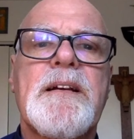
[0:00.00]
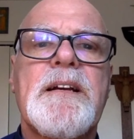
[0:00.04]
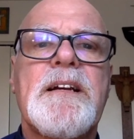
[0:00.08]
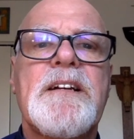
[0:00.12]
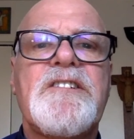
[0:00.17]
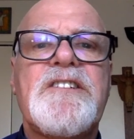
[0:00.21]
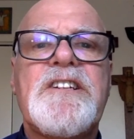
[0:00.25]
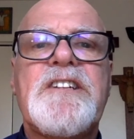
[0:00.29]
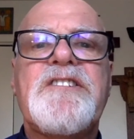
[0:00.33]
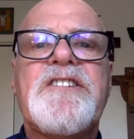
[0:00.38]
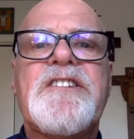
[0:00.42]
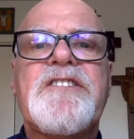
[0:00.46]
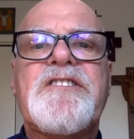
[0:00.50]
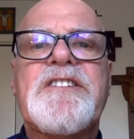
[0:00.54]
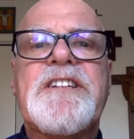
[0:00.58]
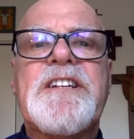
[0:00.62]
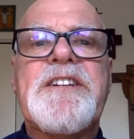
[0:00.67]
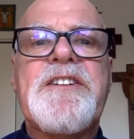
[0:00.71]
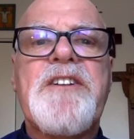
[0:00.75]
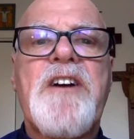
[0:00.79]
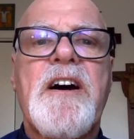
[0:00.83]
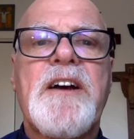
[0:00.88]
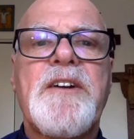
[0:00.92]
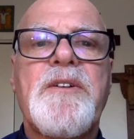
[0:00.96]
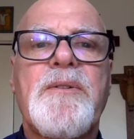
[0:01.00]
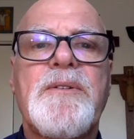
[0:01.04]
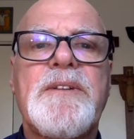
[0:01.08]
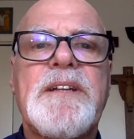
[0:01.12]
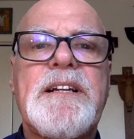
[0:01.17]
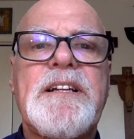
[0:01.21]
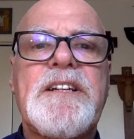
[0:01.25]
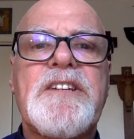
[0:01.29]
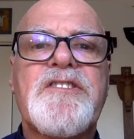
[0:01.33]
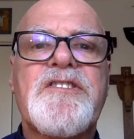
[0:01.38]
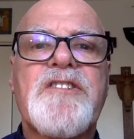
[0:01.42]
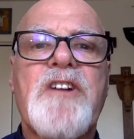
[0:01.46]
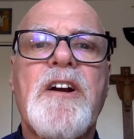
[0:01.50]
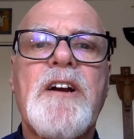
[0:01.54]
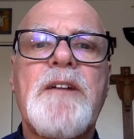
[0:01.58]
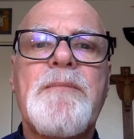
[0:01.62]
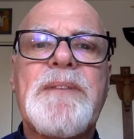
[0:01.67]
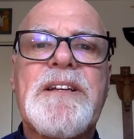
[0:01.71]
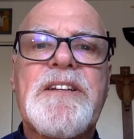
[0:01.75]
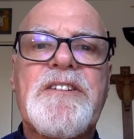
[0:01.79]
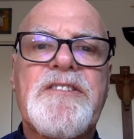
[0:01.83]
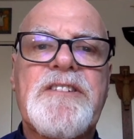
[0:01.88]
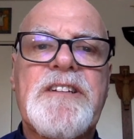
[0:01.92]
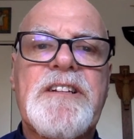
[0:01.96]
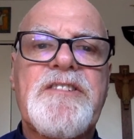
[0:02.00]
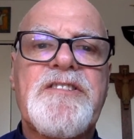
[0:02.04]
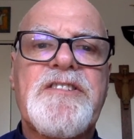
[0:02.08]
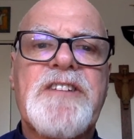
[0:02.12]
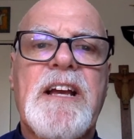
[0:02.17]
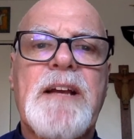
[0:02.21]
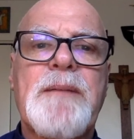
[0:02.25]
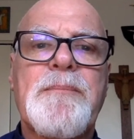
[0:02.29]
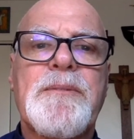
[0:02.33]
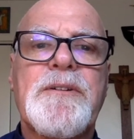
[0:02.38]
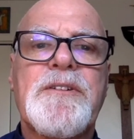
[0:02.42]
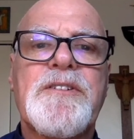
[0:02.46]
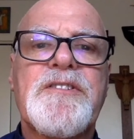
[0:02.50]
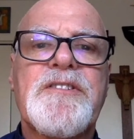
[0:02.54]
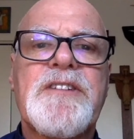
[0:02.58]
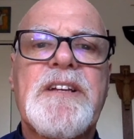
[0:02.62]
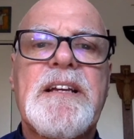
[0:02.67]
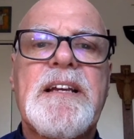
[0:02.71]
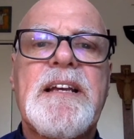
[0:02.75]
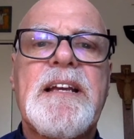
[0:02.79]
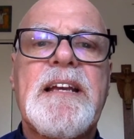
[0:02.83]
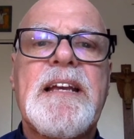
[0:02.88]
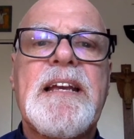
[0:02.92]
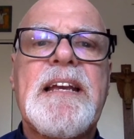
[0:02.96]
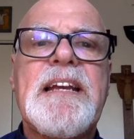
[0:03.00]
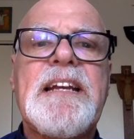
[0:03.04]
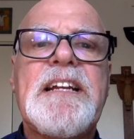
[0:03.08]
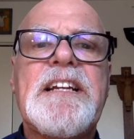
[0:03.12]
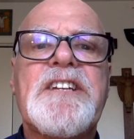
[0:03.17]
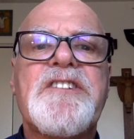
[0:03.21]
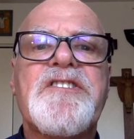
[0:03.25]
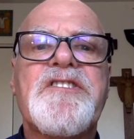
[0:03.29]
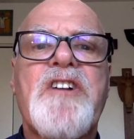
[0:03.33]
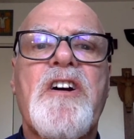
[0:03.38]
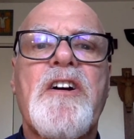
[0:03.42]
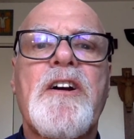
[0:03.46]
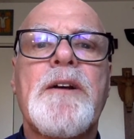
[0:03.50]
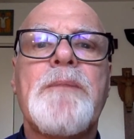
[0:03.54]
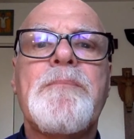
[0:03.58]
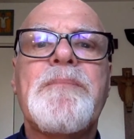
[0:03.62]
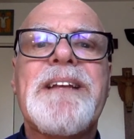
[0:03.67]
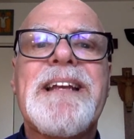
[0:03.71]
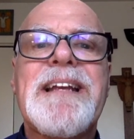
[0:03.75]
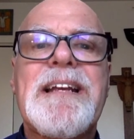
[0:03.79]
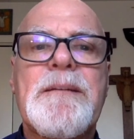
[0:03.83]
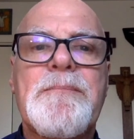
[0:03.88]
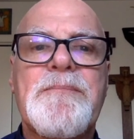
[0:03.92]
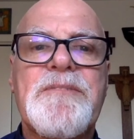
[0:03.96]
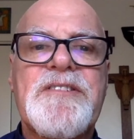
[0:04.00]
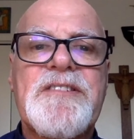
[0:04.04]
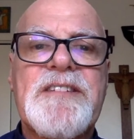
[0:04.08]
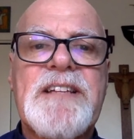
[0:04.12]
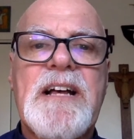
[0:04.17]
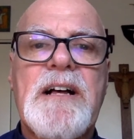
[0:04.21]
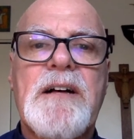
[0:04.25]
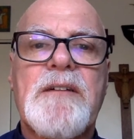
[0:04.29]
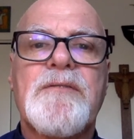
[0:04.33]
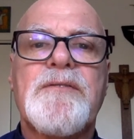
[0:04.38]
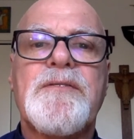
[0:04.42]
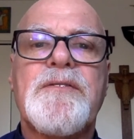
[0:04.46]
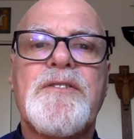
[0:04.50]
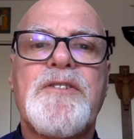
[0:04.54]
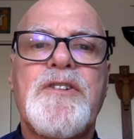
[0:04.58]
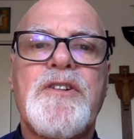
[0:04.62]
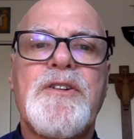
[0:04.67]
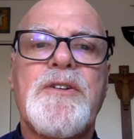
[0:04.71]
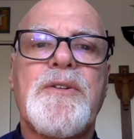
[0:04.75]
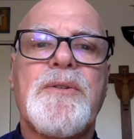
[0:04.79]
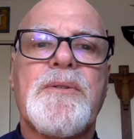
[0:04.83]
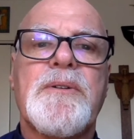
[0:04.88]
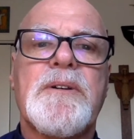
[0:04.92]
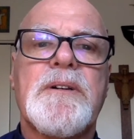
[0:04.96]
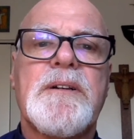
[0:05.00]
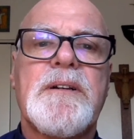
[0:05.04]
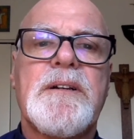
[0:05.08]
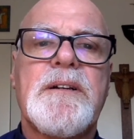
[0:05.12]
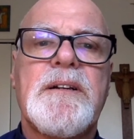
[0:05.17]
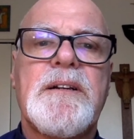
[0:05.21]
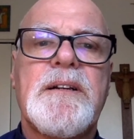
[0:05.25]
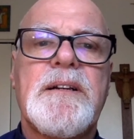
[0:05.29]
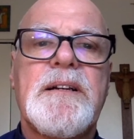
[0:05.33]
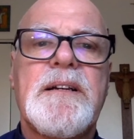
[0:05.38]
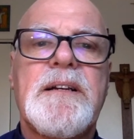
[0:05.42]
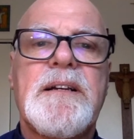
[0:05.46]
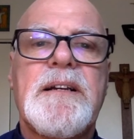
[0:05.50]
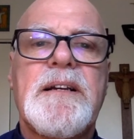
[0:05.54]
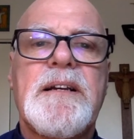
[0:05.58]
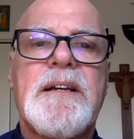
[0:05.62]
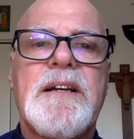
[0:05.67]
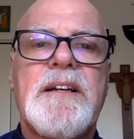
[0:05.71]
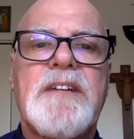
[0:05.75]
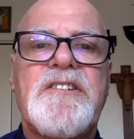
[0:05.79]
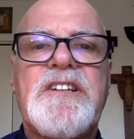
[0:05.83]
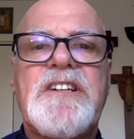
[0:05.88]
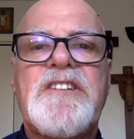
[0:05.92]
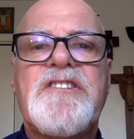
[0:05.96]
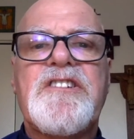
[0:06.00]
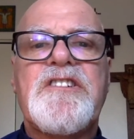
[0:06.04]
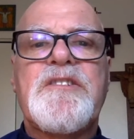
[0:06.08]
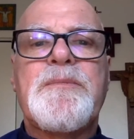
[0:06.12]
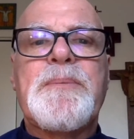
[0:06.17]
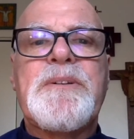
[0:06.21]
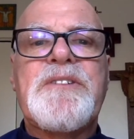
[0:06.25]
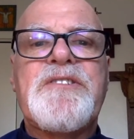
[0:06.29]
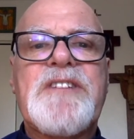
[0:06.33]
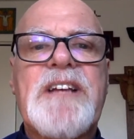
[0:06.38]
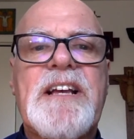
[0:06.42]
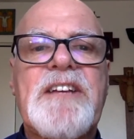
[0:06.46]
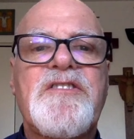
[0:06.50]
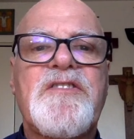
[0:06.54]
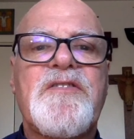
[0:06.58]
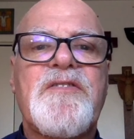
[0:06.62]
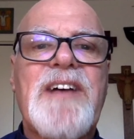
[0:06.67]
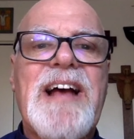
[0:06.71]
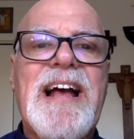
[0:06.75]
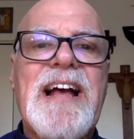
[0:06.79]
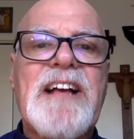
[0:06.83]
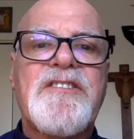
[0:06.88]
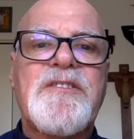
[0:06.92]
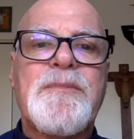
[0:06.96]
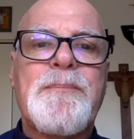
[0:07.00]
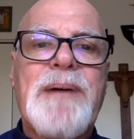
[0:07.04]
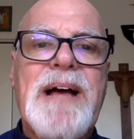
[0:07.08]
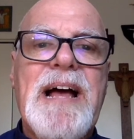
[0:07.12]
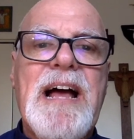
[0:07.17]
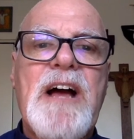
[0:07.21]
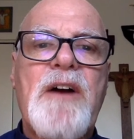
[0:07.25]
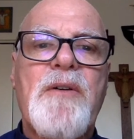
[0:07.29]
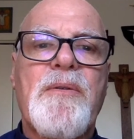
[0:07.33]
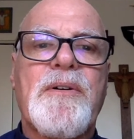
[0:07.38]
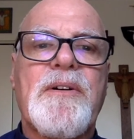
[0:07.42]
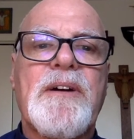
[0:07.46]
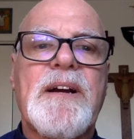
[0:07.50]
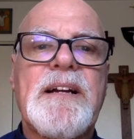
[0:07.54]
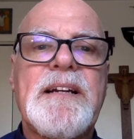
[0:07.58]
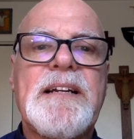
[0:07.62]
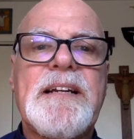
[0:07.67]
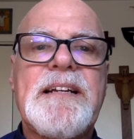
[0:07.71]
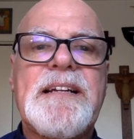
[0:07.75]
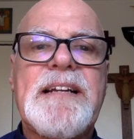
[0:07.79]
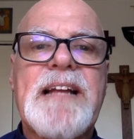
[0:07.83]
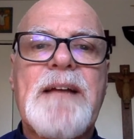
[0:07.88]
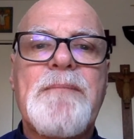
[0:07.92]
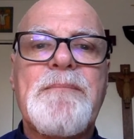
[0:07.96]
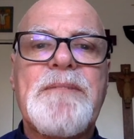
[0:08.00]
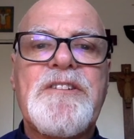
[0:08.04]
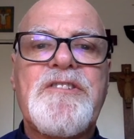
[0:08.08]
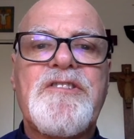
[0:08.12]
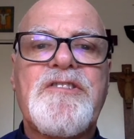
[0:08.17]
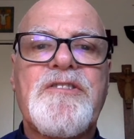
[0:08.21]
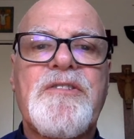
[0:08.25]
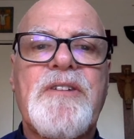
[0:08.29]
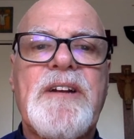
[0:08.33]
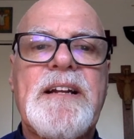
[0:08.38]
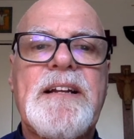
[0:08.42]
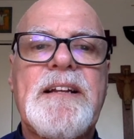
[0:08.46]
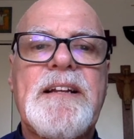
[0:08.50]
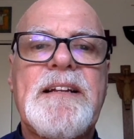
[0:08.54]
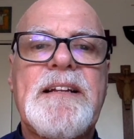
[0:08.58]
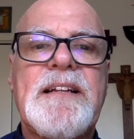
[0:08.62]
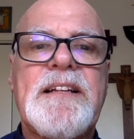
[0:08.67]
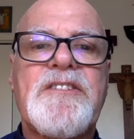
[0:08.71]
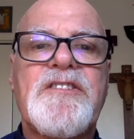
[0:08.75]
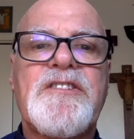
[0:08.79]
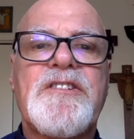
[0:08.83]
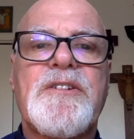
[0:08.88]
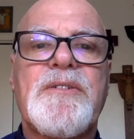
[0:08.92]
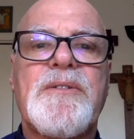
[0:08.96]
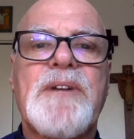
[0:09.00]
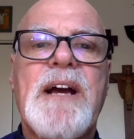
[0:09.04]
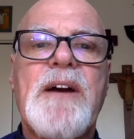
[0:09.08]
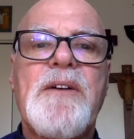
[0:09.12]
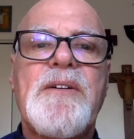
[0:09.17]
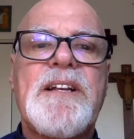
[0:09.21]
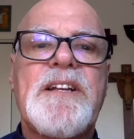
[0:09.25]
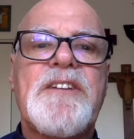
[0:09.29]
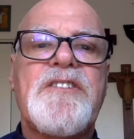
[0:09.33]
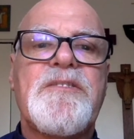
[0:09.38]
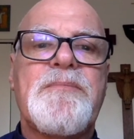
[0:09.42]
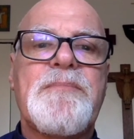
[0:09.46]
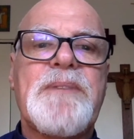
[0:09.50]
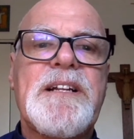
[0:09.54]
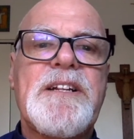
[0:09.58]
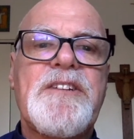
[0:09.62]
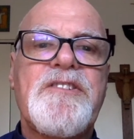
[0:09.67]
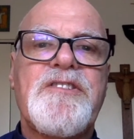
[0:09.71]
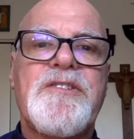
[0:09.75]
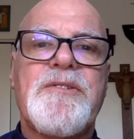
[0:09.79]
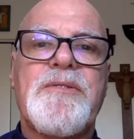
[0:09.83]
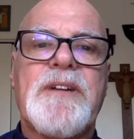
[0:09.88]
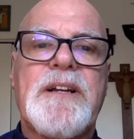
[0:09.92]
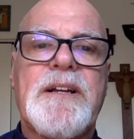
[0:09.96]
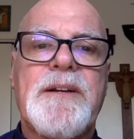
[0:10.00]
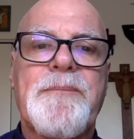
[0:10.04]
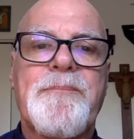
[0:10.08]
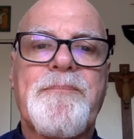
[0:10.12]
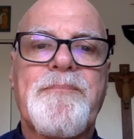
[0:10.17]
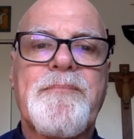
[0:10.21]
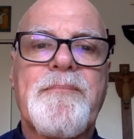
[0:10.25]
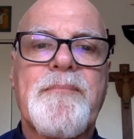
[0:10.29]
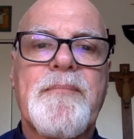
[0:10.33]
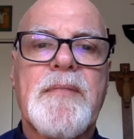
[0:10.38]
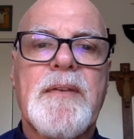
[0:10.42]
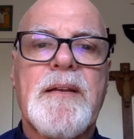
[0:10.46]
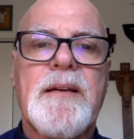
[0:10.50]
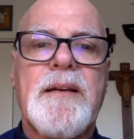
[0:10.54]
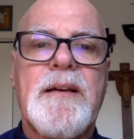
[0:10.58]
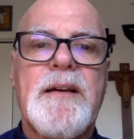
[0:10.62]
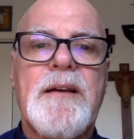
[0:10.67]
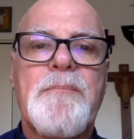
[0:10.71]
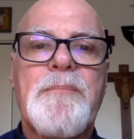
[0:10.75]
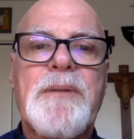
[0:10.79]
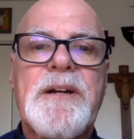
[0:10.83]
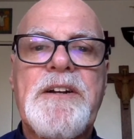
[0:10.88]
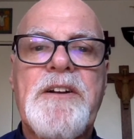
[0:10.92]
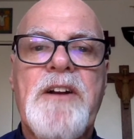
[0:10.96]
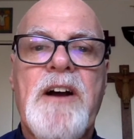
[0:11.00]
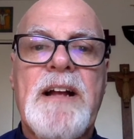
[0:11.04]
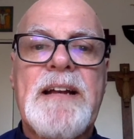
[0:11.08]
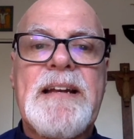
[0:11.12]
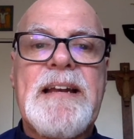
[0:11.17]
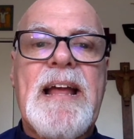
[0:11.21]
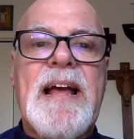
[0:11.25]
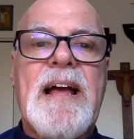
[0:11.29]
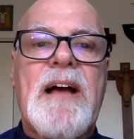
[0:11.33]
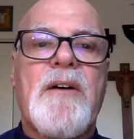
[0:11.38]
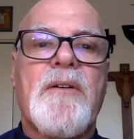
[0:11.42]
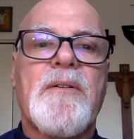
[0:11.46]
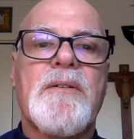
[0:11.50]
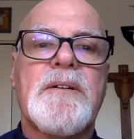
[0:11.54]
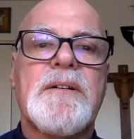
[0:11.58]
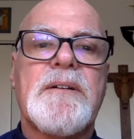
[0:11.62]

Jesus did not only disarm his disciples, he disarmed himself too. Jesus possessed vast power and he demonstrated this throughout his ministry, but not now.